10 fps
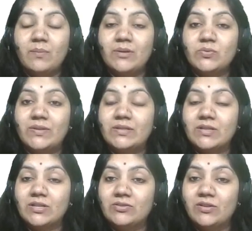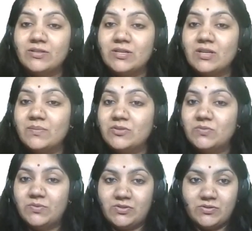But when the technology come into
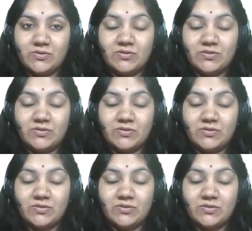picture,